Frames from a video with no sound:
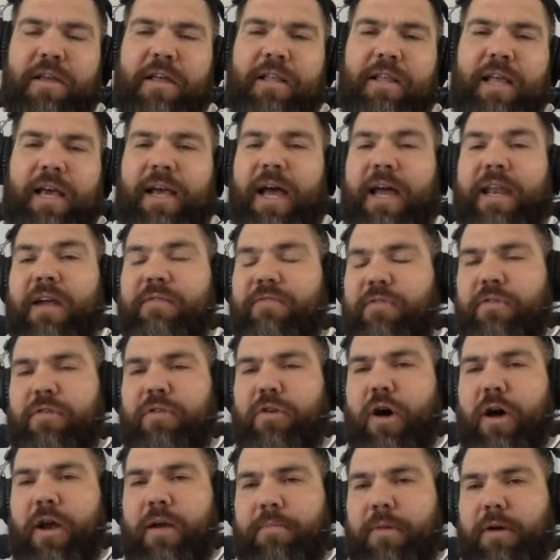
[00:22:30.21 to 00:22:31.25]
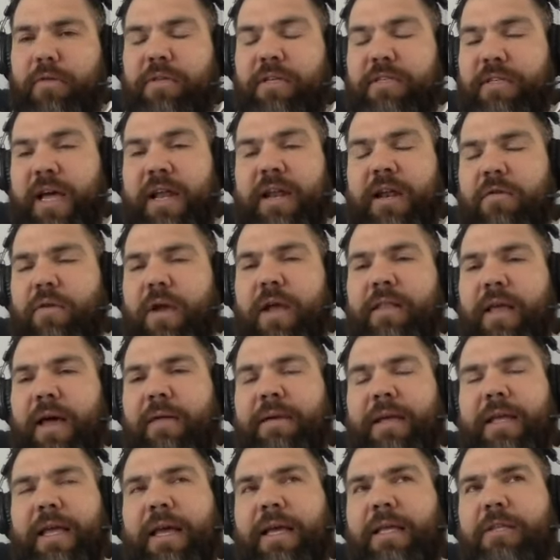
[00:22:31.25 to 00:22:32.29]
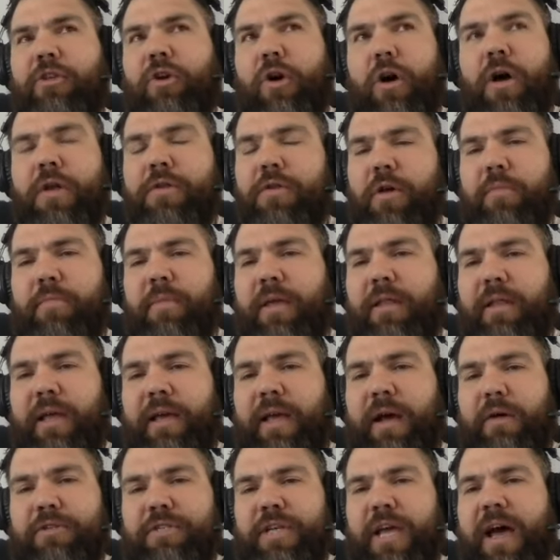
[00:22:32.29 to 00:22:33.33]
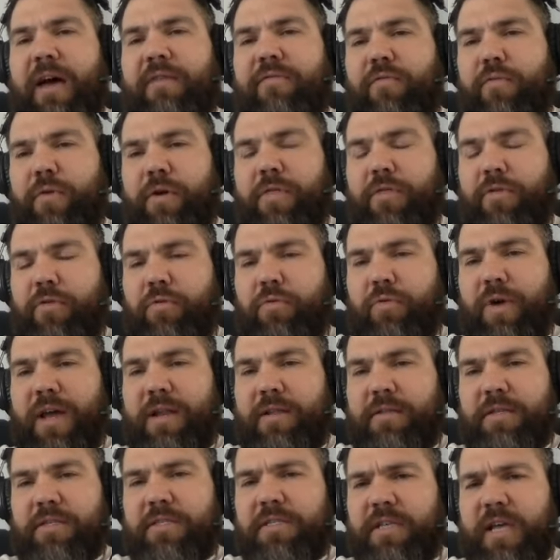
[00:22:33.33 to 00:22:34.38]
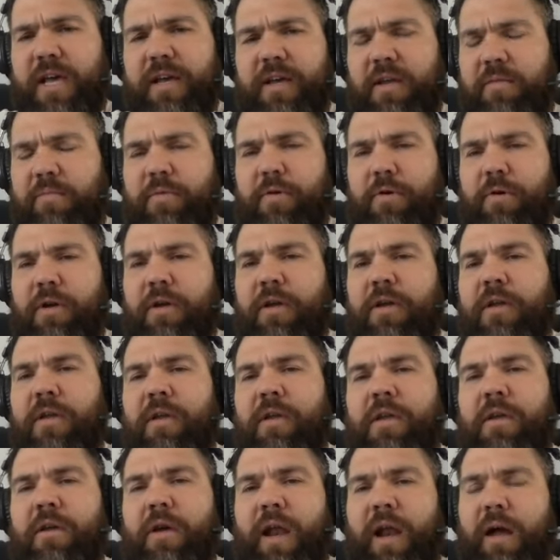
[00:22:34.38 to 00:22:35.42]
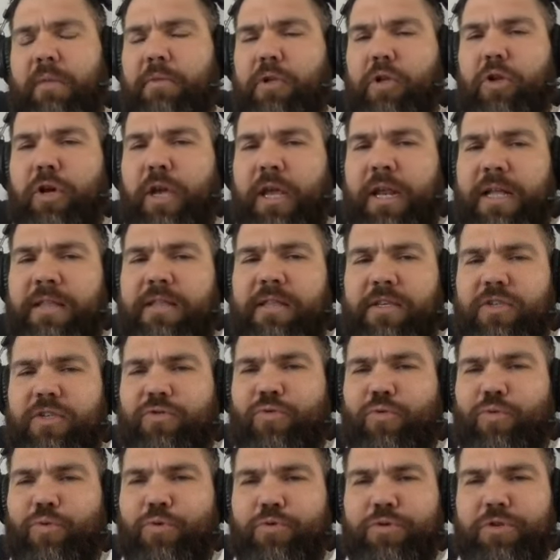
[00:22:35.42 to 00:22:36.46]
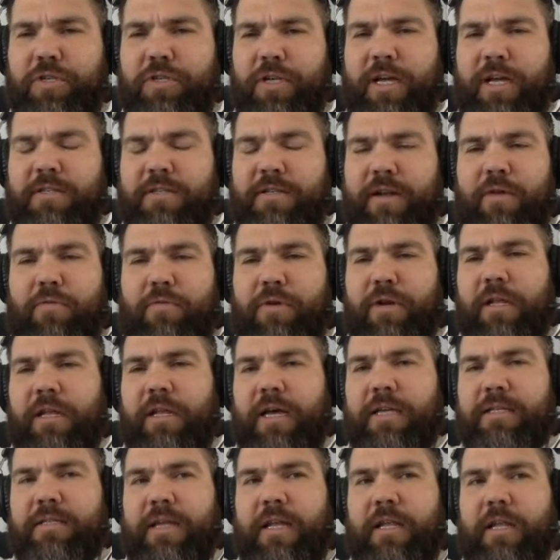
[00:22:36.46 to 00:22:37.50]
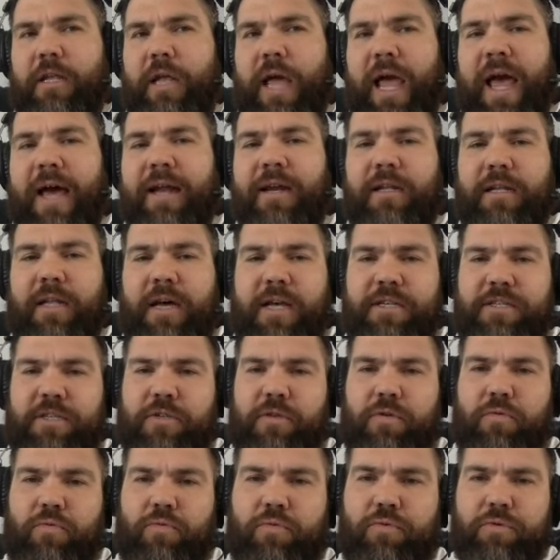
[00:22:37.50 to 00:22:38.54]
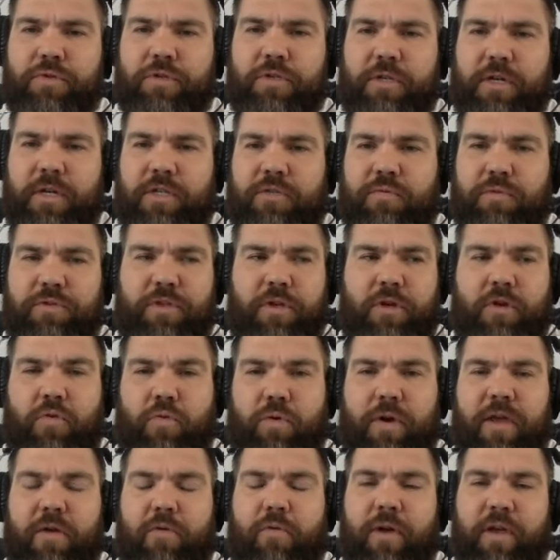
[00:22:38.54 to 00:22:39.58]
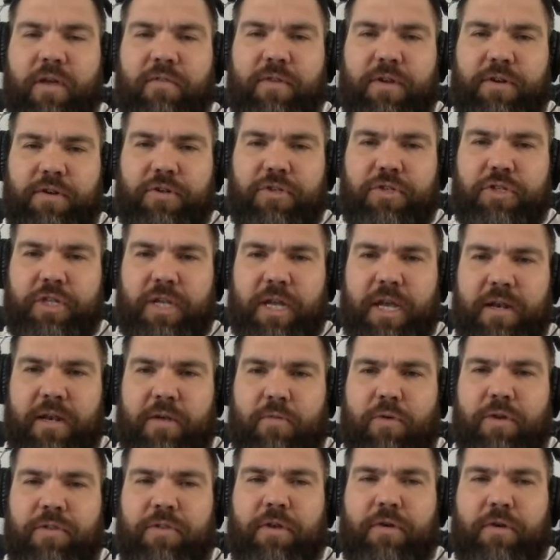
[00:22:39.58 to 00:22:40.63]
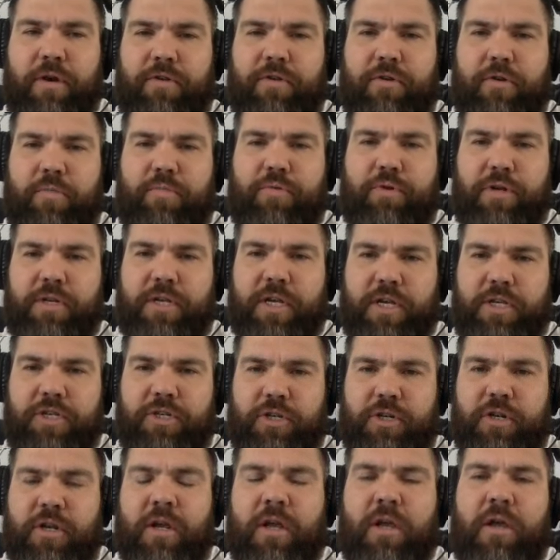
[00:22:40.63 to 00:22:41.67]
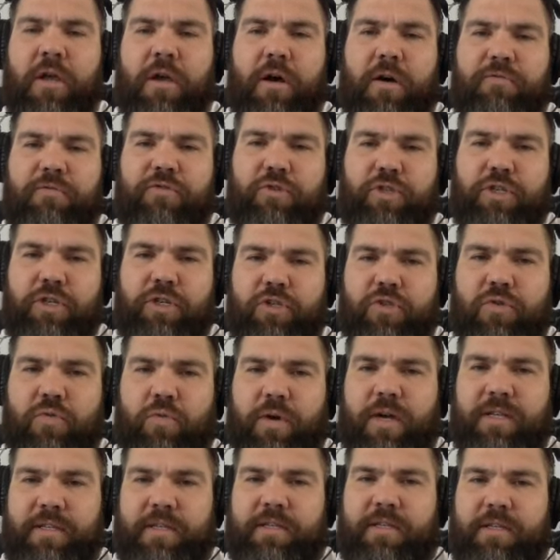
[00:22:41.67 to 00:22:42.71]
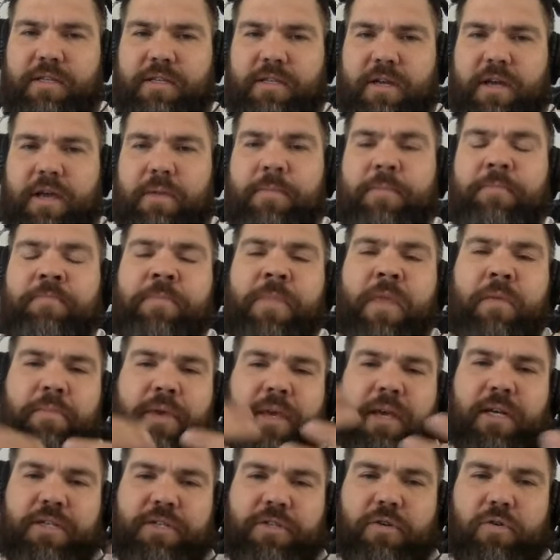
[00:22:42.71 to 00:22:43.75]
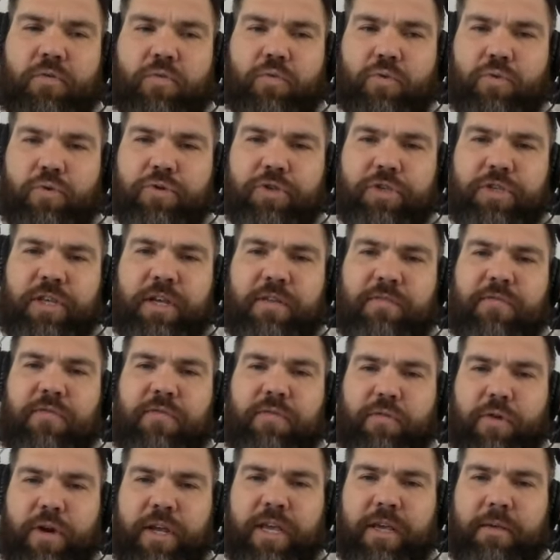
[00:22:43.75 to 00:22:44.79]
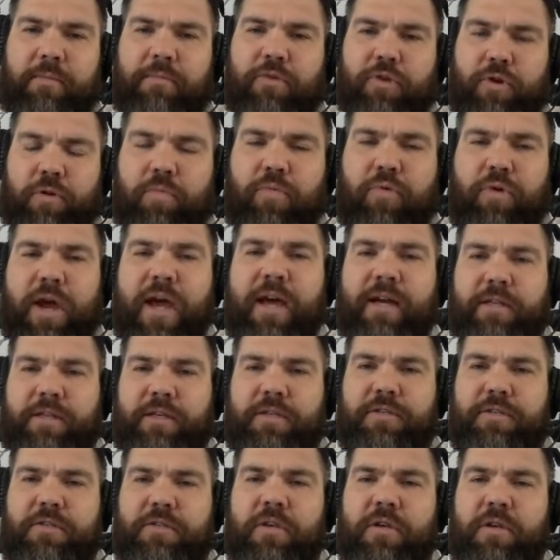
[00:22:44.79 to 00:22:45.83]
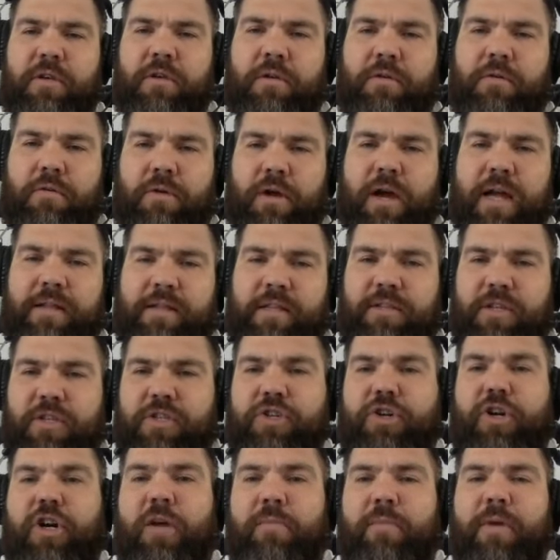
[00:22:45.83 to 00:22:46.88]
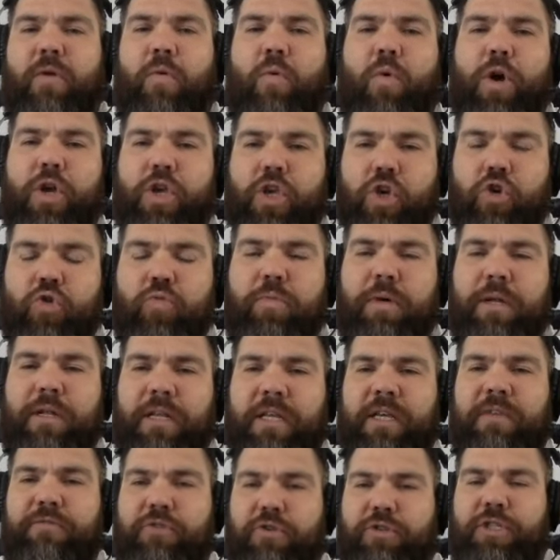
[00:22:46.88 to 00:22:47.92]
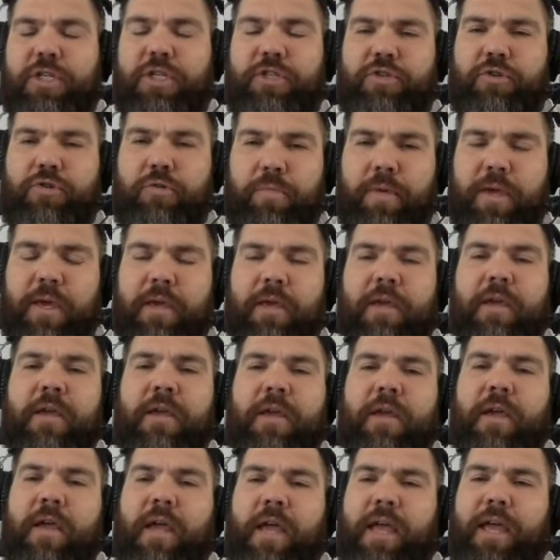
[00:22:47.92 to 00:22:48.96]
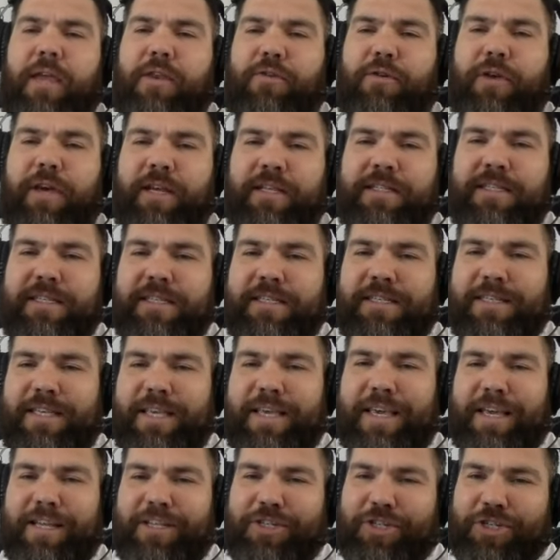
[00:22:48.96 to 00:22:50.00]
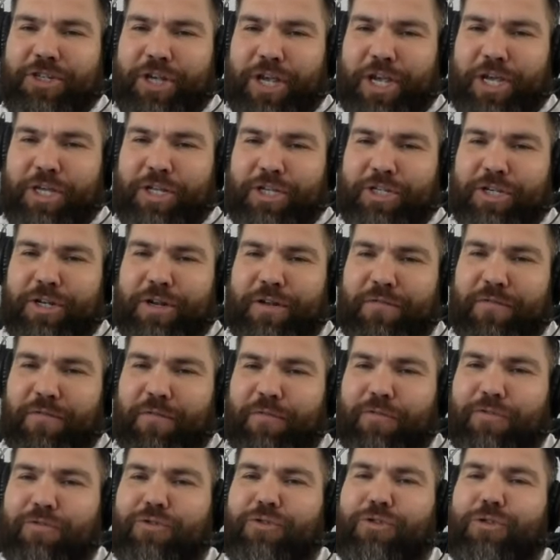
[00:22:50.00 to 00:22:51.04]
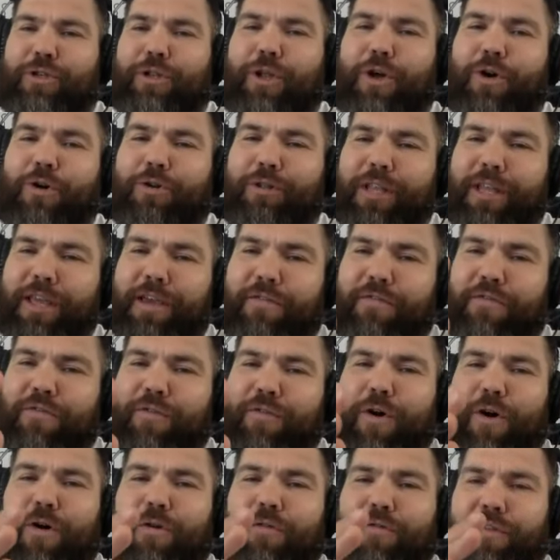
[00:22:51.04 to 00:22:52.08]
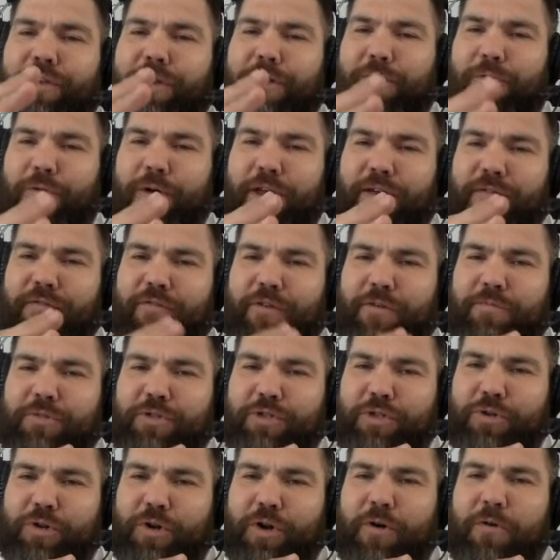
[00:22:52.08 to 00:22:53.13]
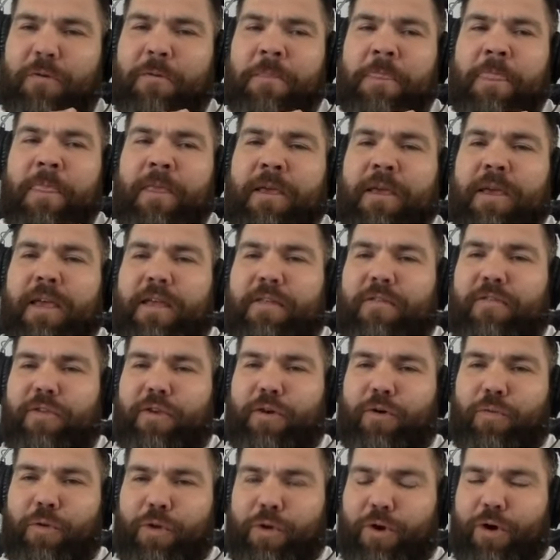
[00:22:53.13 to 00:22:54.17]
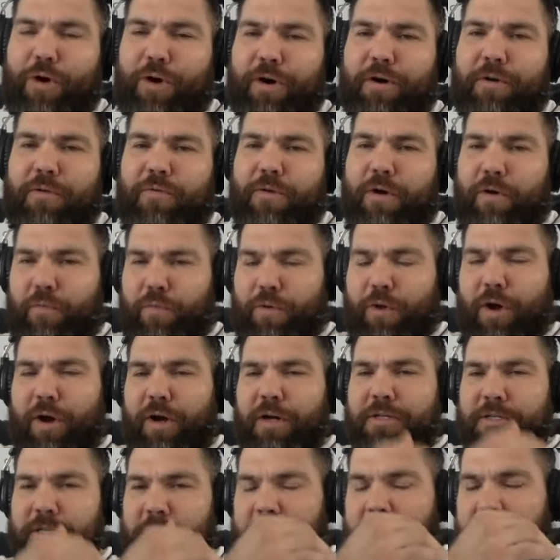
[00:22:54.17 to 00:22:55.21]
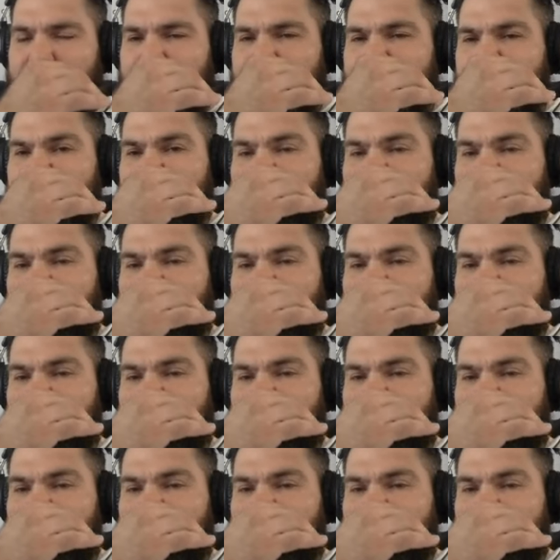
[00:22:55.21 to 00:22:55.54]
Like I never thought about this. I didn't. It, it dawned on me like I was halfway through writing the second book, and I'm looking at these rule sets, and I realized that analyzing the rule sets was a great way of understanding what their interpretation of jujitsu mm-hmm. was at the time mm. because the rules set frame your practice, right? To yeah. determine what you believe jujitsu to be. And you mm-hmm. can see it changing and slowly evolving away from judo until we are what we are today.